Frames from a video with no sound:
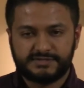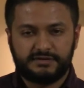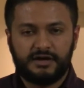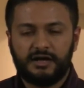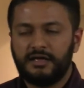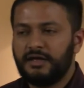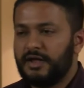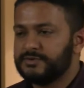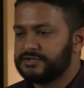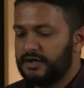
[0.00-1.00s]
And uh,
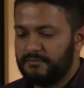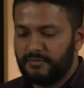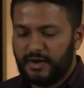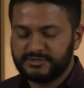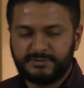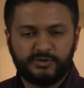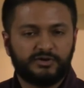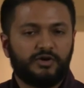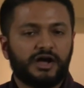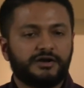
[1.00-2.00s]
it was a, I was between
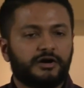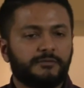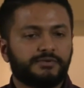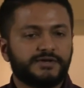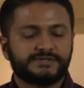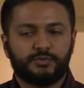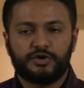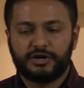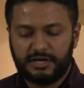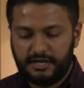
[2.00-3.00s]
a rock and a hard place at work.